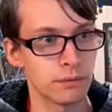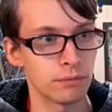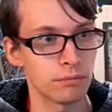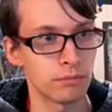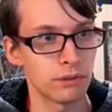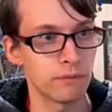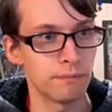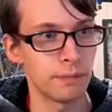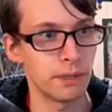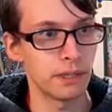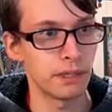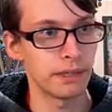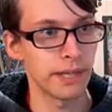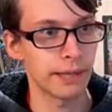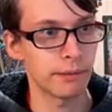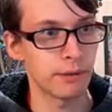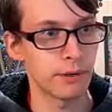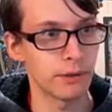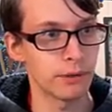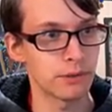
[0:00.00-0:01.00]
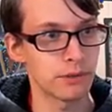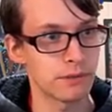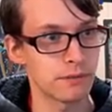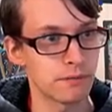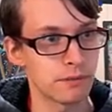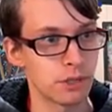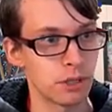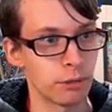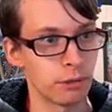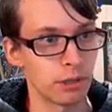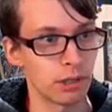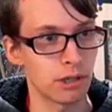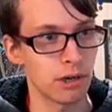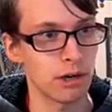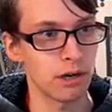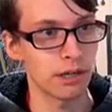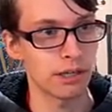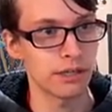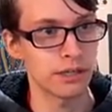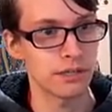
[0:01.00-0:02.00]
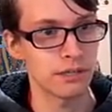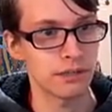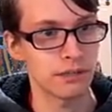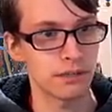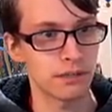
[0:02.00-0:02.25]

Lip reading: would have been like one of those tuner cars.